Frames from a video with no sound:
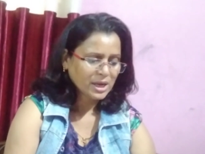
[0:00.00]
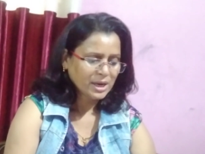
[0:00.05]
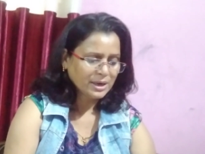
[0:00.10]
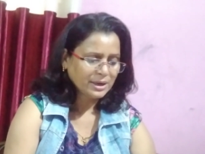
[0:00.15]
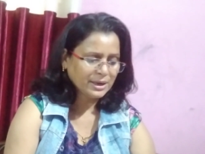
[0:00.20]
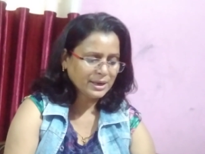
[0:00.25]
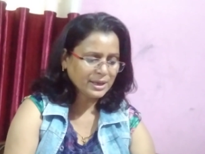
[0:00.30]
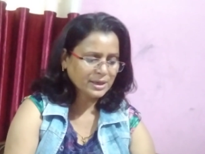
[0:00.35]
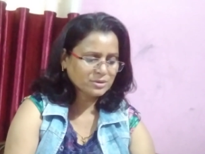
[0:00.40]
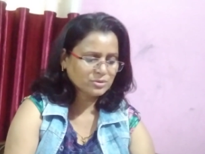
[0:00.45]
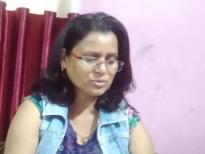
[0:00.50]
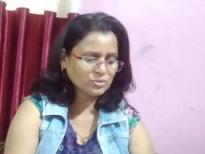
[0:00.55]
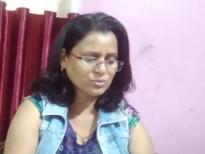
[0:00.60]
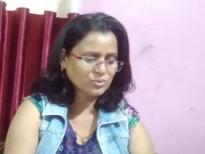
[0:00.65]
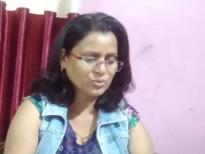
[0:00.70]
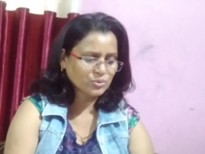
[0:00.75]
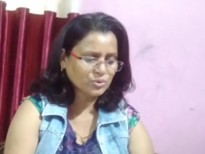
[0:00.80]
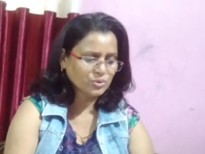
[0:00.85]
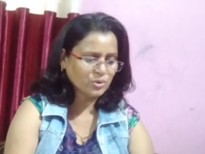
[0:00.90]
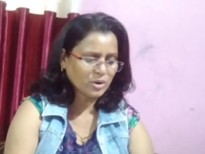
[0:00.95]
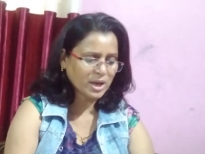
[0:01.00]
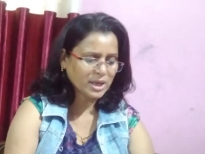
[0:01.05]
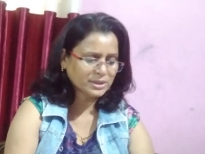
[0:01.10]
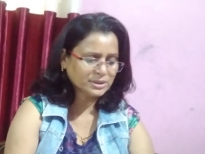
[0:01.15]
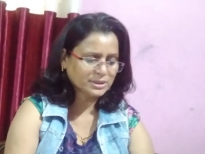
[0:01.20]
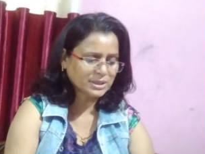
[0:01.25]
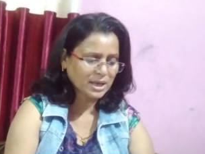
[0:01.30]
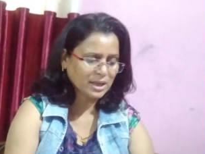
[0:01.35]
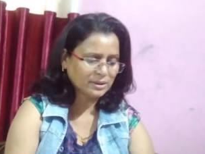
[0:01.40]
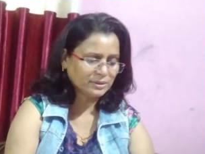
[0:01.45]
Next, who was
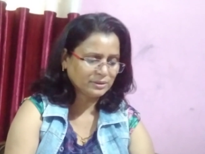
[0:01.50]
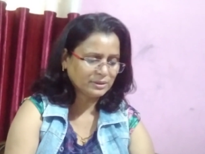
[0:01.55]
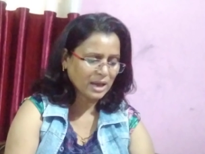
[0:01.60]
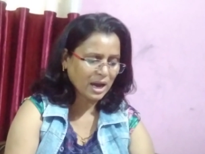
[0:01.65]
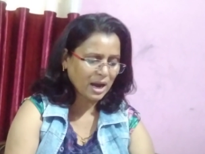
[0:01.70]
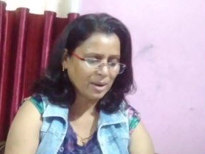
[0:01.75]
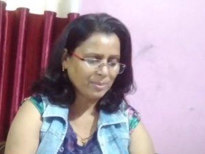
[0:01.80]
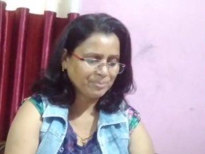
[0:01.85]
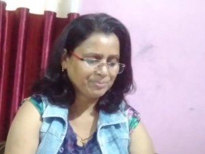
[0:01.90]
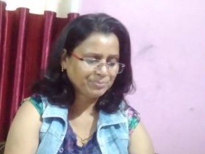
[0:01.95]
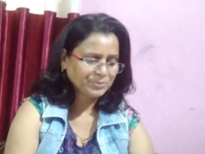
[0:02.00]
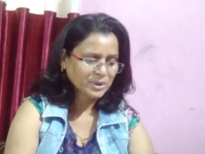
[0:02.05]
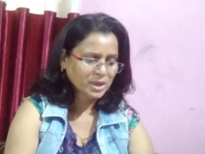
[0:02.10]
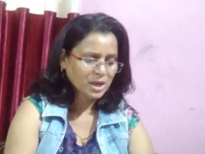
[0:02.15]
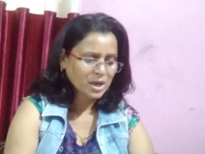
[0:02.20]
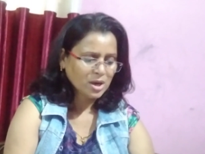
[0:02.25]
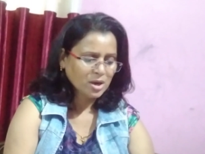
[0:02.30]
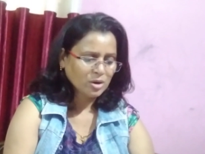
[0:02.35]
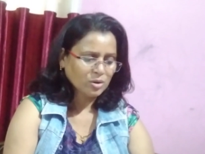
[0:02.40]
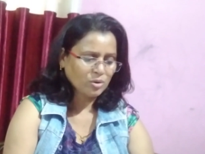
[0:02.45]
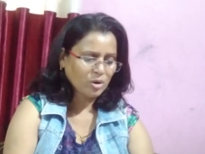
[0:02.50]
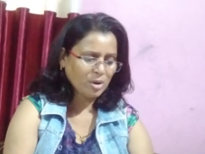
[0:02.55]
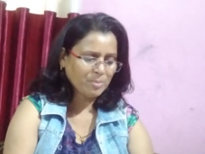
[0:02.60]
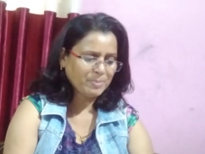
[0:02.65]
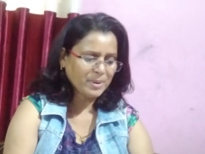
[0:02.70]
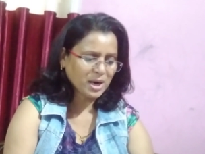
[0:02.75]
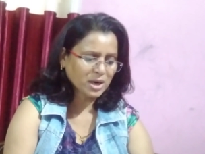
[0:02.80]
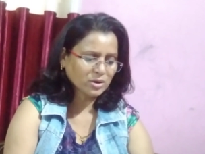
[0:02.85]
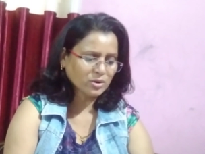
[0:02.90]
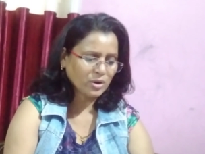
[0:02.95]
the Dam?
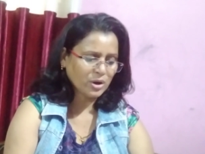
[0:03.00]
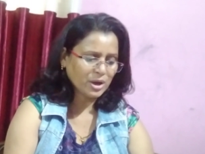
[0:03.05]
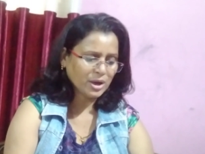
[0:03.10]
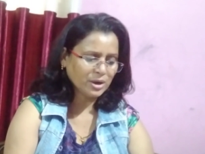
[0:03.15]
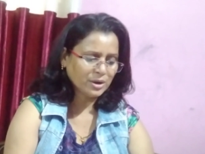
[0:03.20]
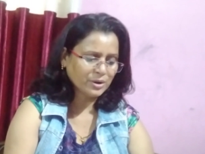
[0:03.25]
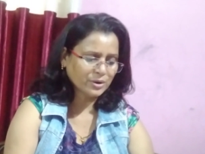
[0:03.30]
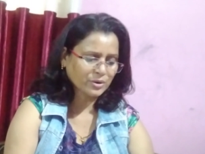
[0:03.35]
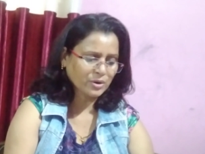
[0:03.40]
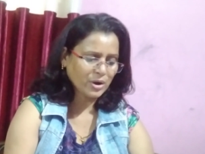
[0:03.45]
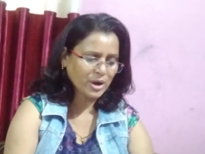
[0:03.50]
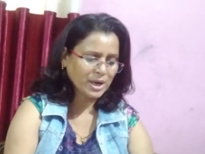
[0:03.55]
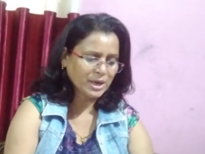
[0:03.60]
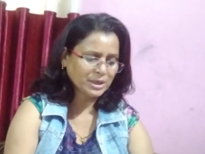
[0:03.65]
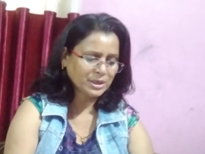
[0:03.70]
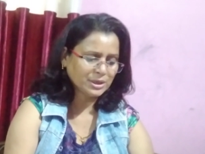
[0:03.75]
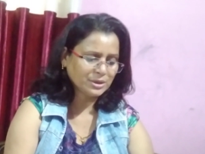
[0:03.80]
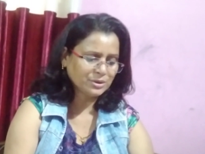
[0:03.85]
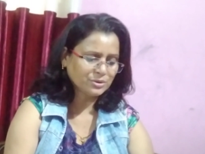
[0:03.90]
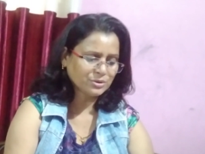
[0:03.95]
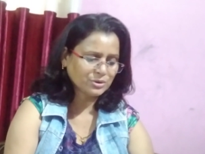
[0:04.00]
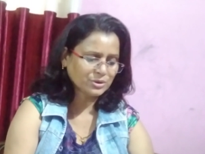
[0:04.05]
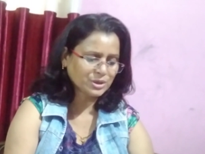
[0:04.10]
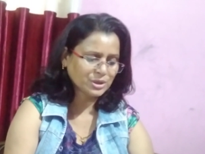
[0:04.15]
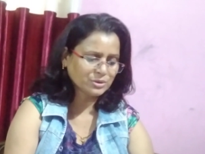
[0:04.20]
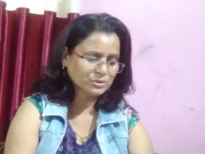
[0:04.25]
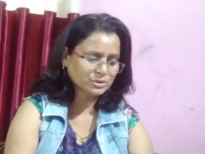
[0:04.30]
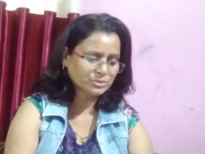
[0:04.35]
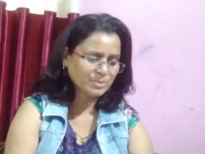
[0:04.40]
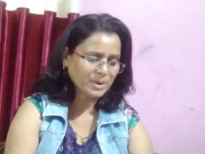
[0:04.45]
Copper coin
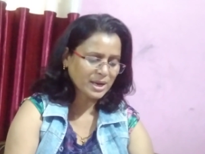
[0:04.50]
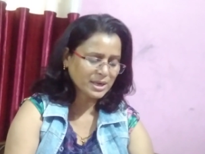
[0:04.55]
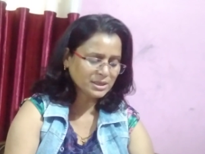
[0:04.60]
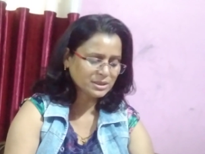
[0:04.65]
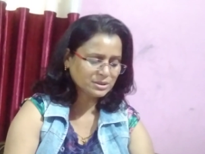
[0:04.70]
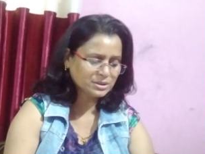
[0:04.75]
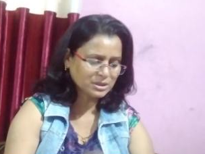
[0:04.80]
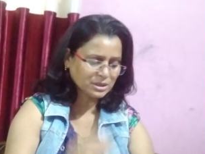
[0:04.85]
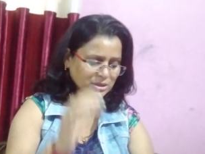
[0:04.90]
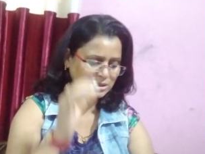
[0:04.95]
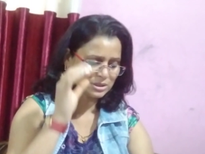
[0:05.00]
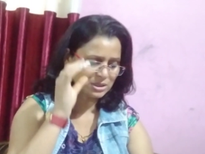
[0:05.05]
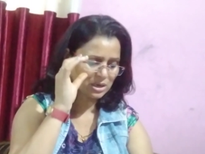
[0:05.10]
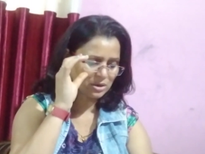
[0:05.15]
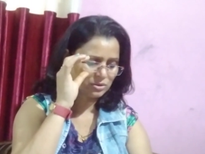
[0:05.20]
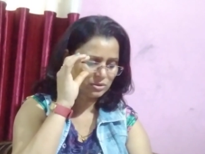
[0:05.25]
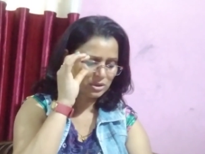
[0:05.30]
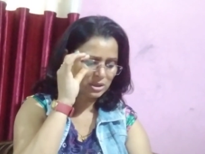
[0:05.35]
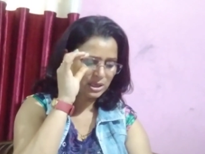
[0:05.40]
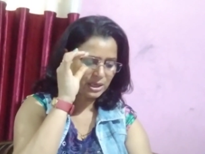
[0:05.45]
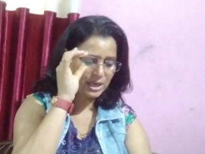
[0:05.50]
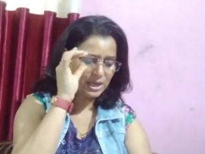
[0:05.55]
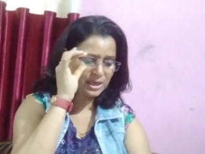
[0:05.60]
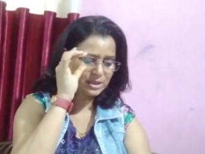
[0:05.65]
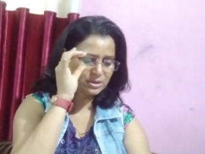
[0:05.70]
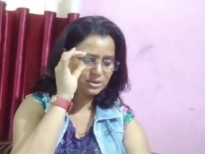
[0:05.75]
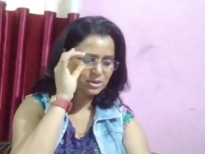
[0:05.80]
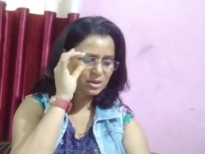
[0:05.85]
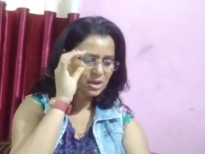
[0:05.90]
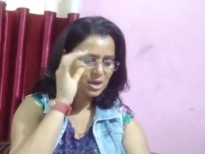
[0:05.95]
introduced by Sheshau.
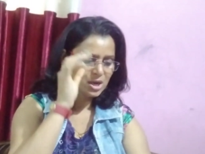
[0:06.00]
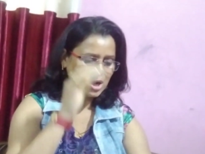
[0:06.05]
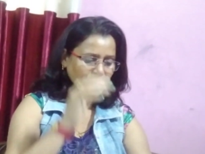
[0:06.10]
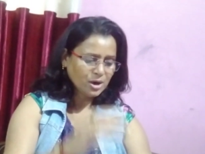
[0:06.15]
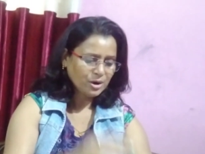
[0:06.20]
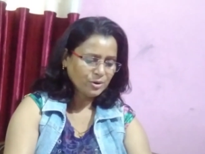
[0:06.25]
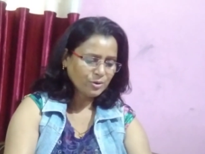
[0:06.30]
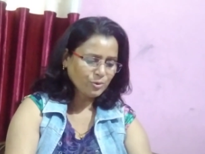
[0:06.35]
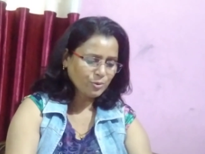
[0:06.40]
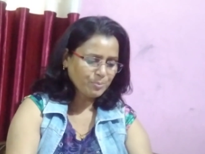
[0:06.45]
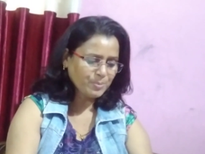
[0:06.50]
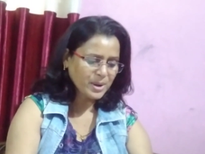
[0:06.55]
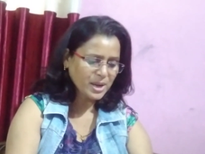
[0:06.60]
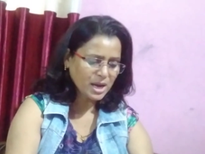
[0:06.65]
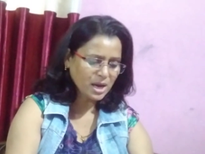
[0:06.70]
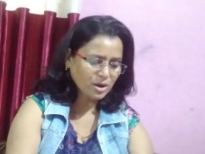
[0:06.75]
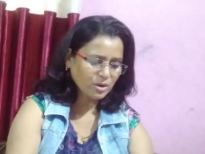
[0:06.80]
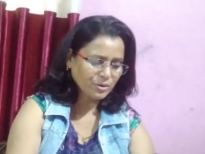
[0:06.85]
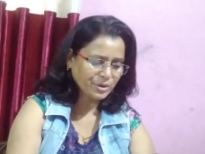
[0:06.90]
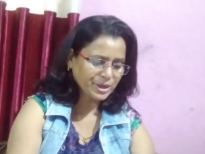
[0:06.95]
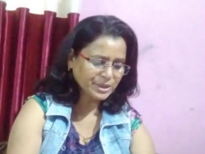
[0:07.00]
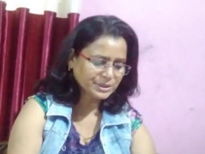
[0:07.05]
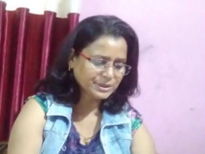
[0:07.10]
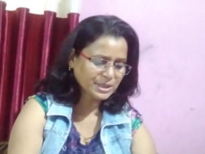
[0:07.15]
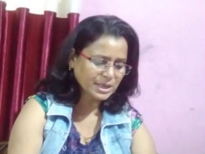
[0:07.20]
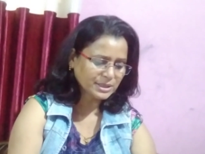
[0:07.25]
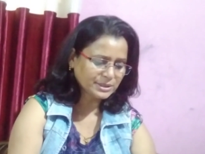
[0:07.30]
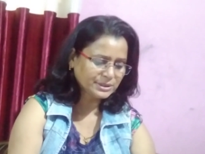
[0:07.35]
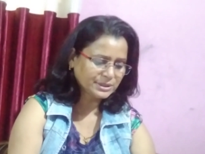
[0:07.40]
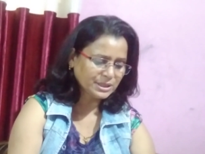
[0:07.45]
Next, Rupiah was
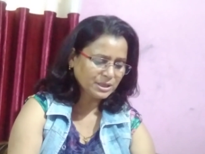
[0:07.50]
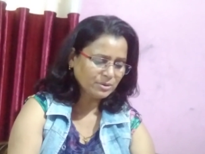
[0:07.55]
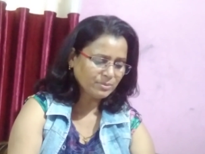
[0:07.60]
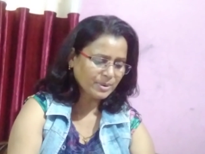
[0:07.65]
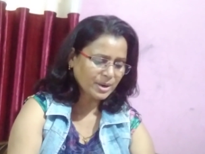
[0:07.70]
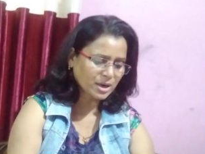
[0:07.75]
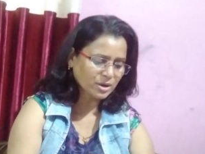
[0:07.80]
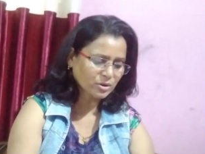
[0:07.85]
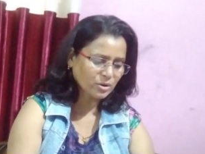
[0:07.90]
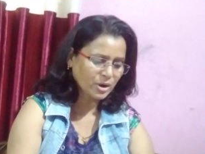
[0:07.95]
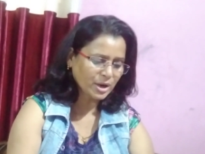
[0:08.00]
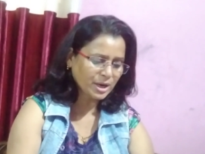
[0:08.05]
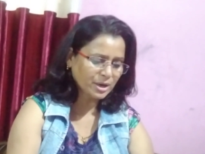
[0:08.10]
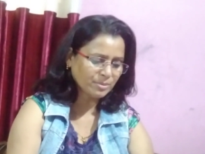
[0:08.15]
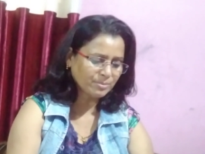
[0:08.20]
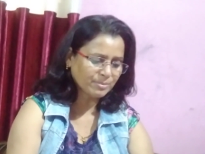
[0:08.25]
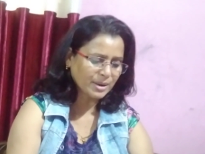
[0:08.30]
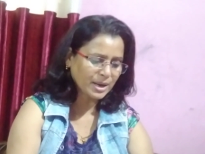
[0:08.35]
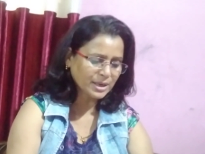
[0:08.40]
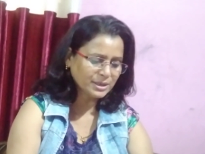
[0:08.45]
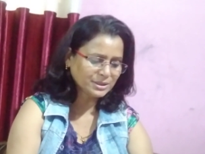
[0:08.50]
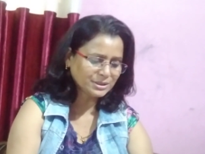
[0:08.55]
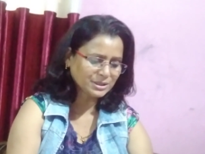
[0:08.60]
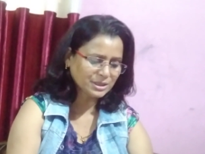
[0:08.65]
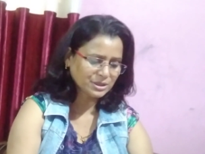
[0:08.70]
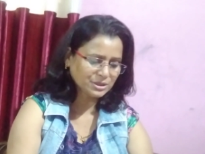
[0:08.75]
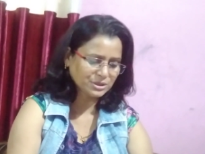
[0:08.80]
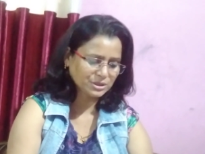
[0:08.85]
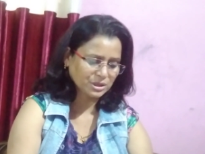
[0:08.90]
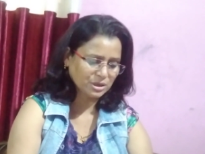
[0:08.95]
the silver coin by
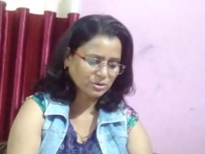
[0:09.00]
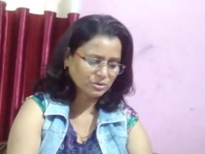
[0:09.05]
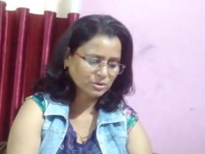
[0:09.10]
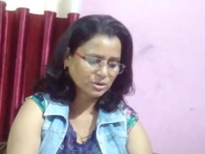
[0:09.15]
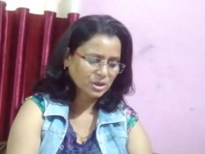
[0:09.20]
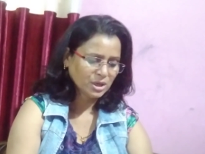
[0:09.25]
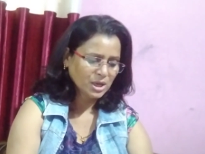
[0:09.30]
Sheshau.